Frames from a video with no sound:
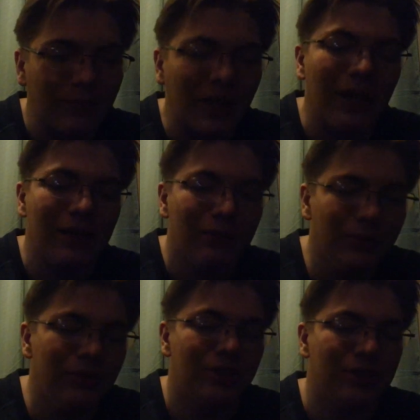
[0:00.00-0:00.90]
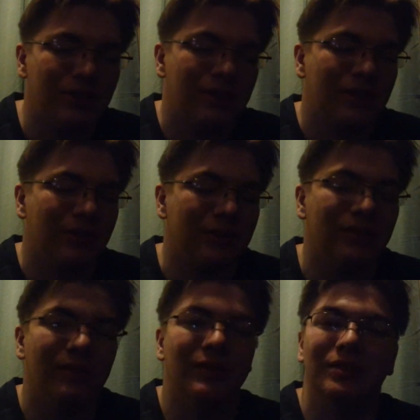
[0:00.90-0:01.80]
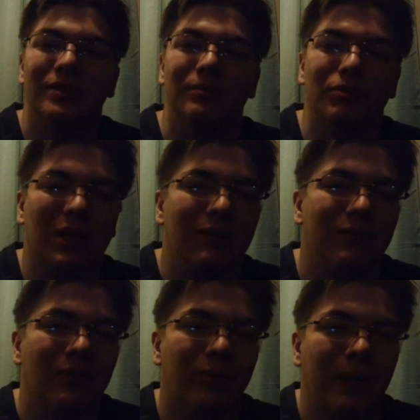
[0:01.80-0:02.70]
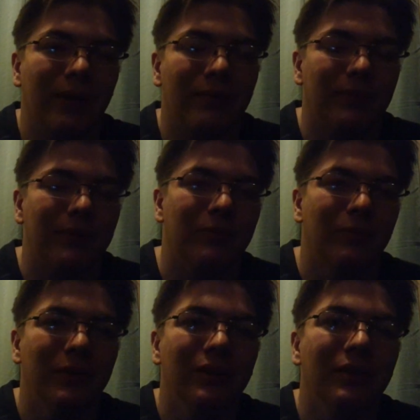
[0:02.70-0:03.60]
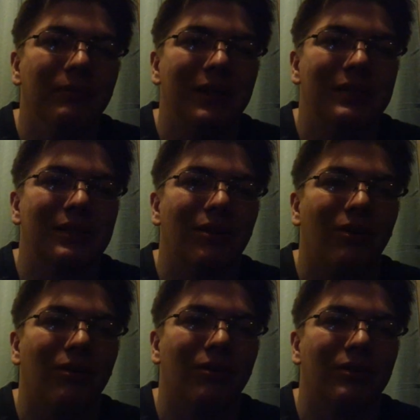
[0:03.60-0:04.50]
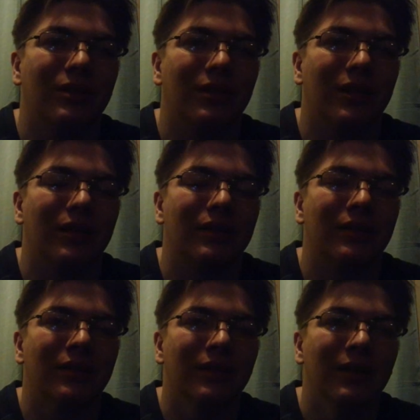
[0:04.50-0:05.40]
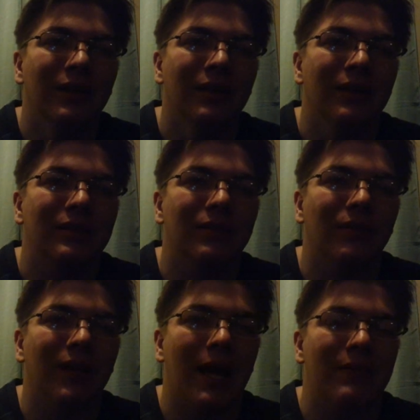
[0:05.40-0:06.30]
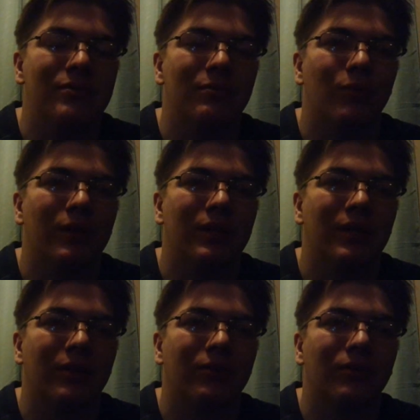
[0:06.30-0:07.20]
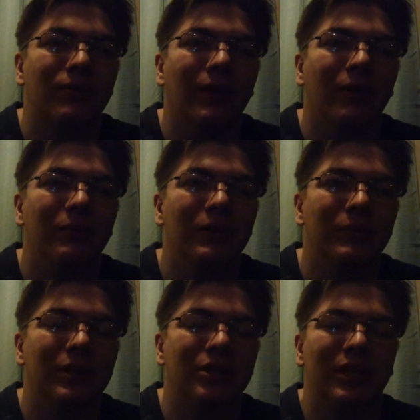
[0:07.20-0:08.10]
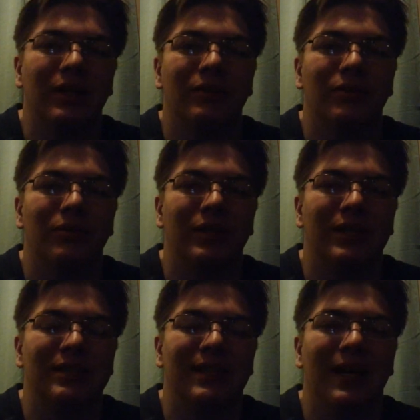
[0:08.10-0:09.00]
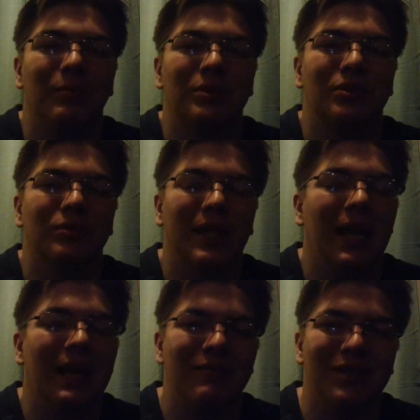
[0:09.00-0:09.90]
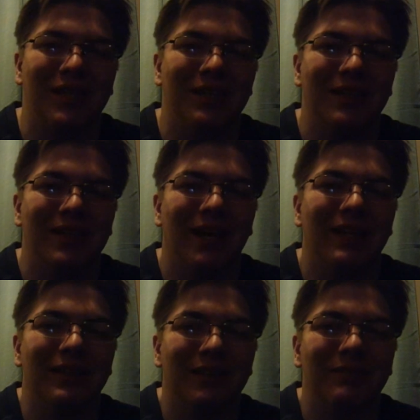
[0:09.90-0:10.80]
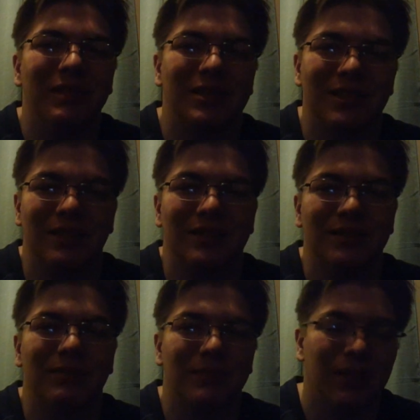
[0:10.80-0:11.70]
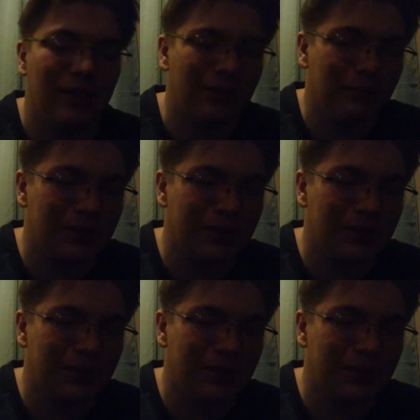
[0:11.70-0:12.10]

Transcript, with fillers: I know the gist of is him traveling around, but it really makes it hard to like to have some great character development when each character only gets an episode to have it in. It kind of limits things sometimes.